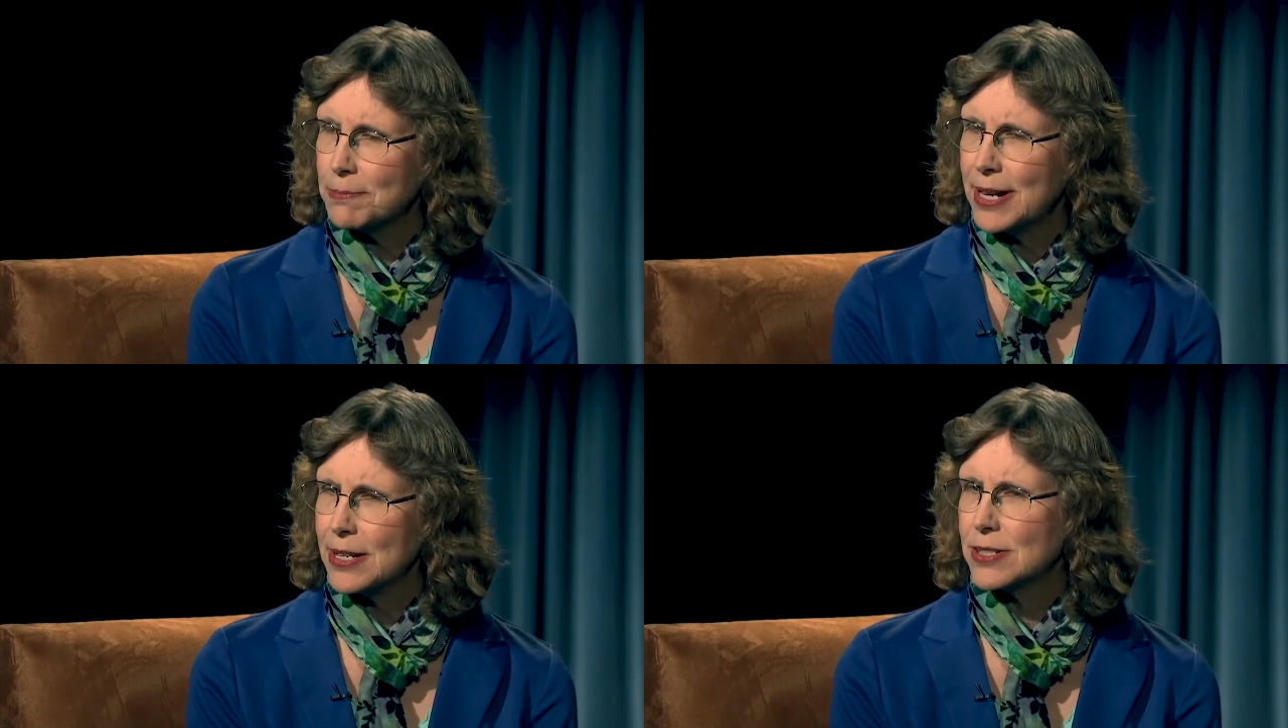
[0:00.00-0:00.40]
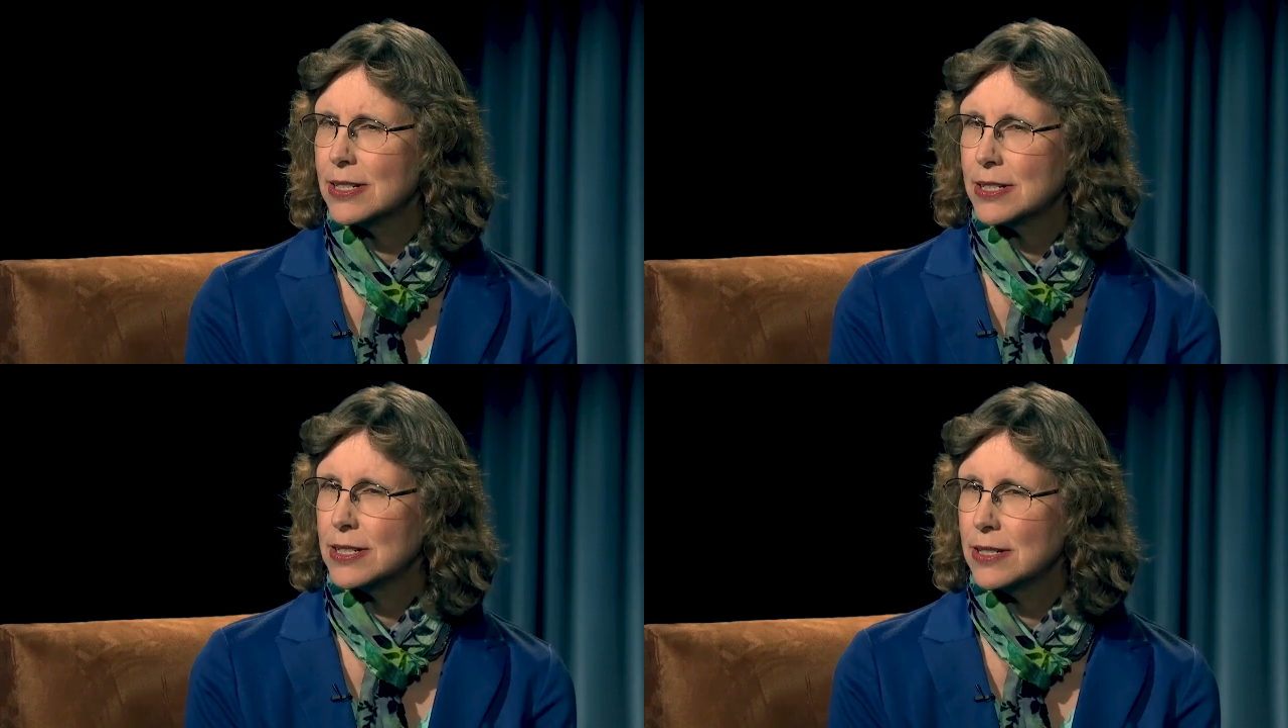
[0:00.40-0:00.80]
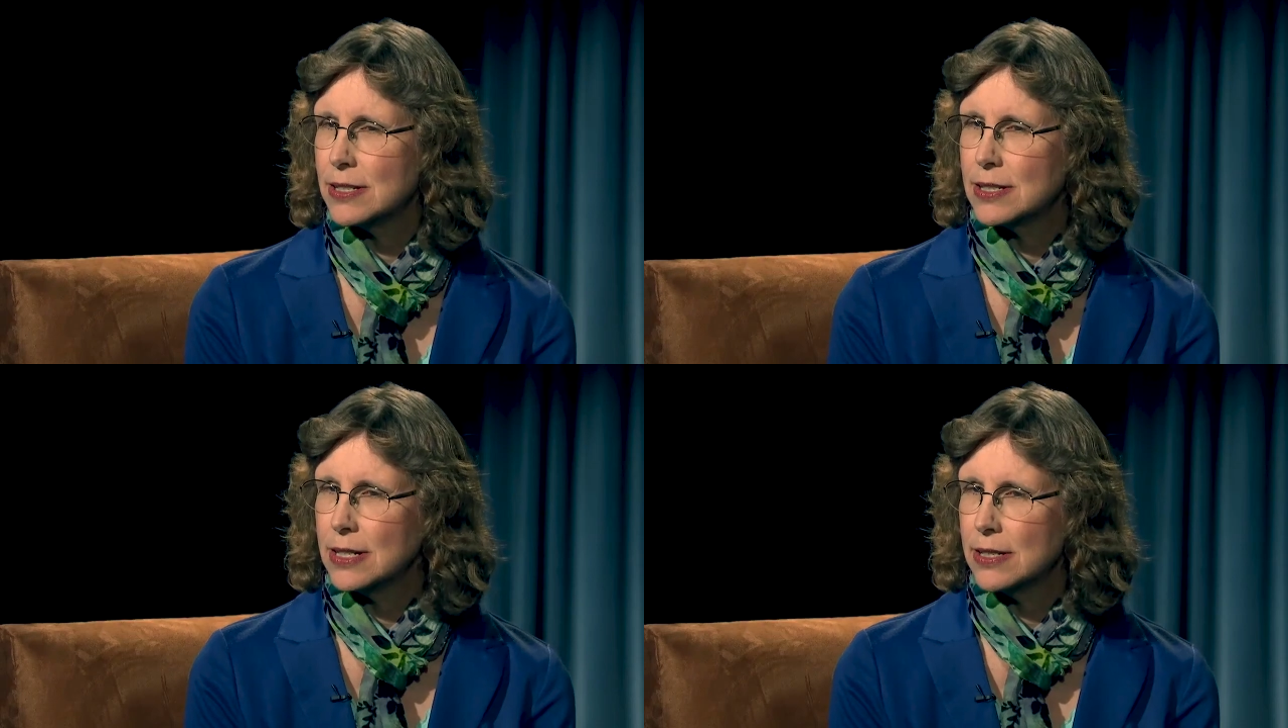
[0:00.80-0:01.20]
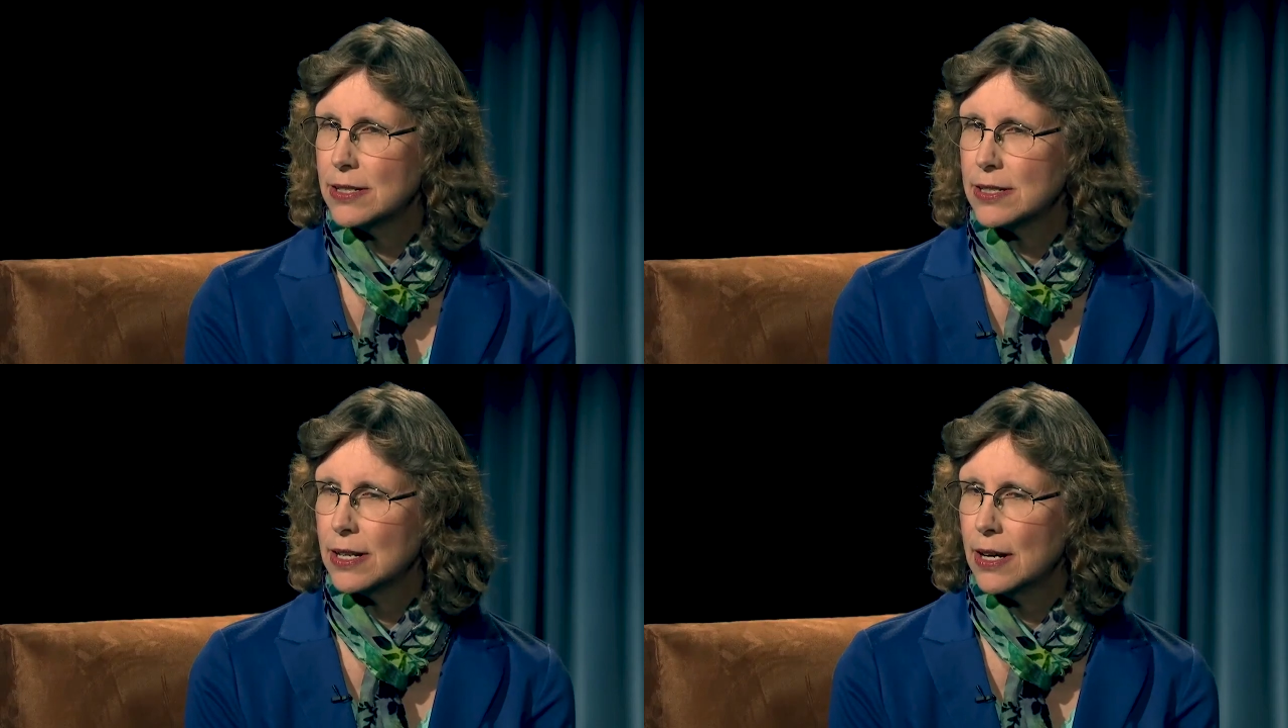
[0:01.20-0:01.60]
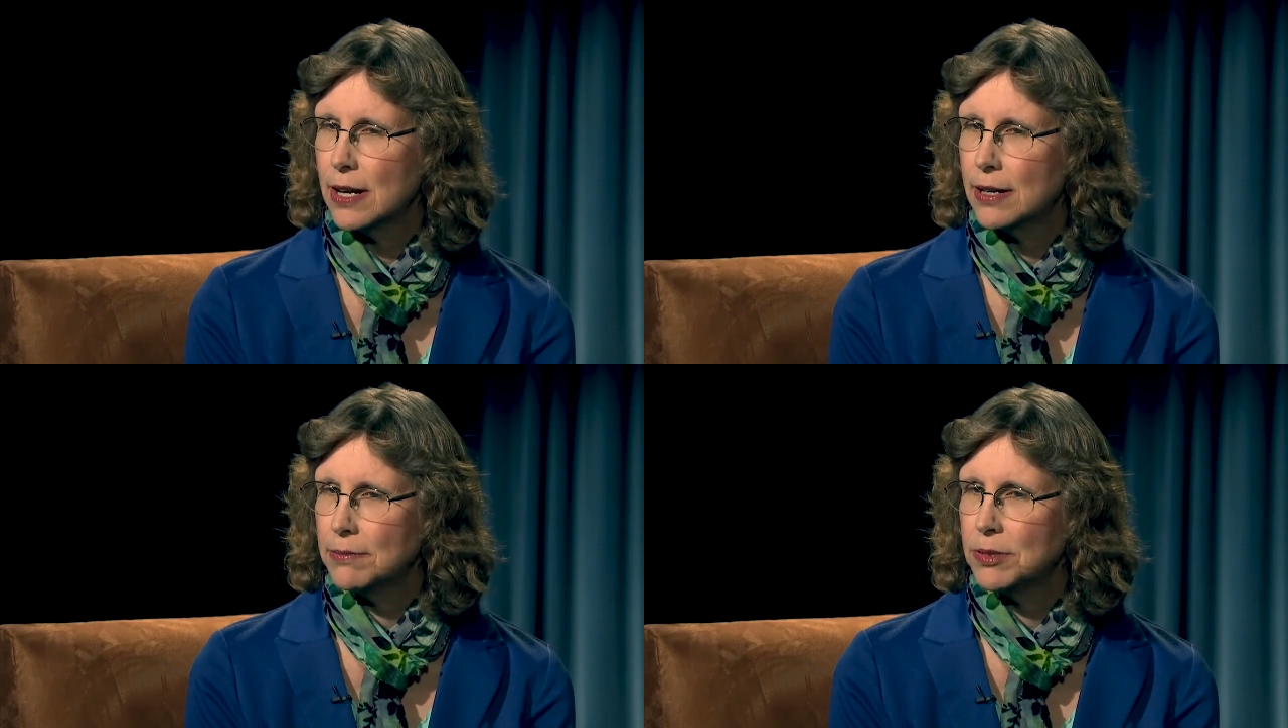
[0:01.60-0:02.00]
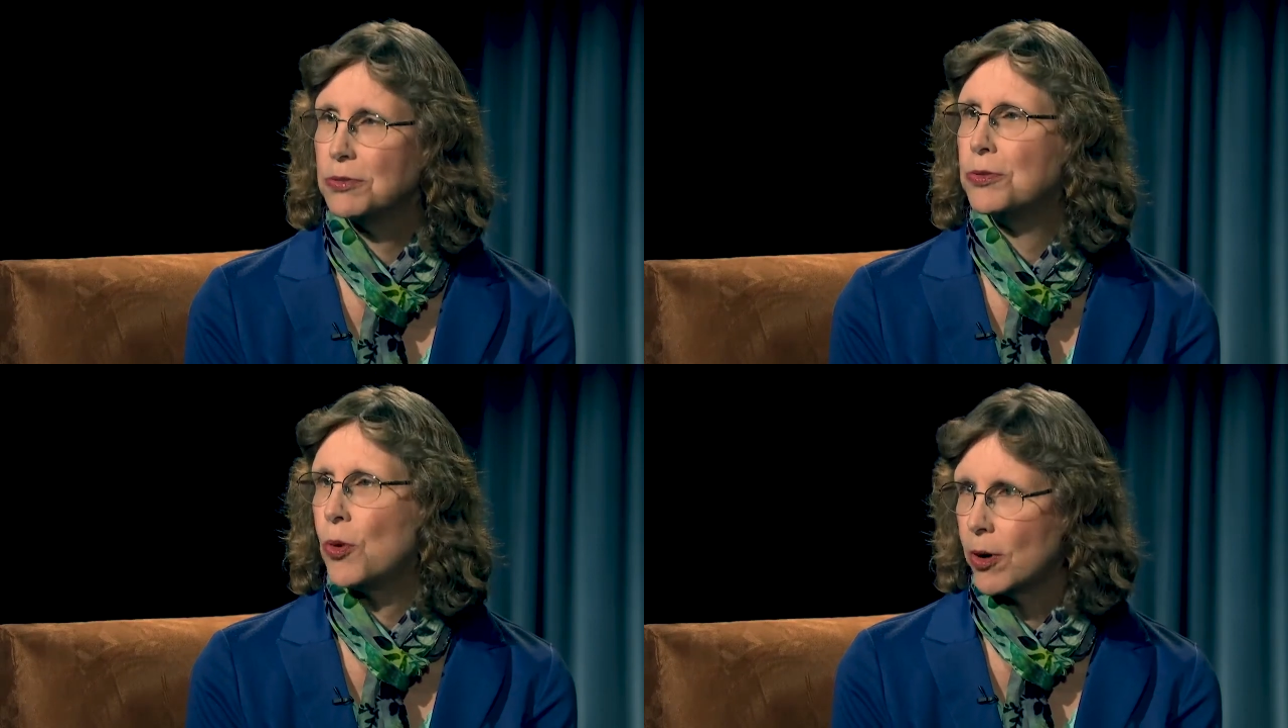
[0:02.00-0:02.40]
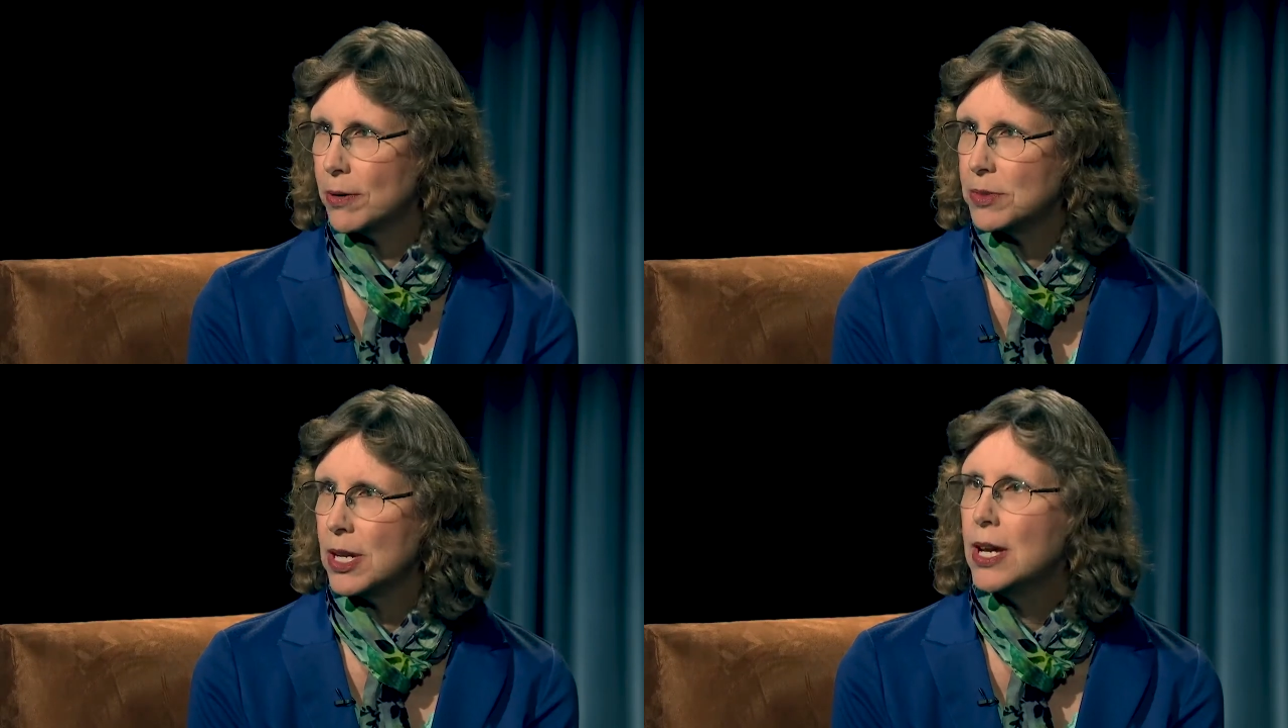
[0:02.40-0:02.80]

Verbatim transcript: basis is, is uh, deformed.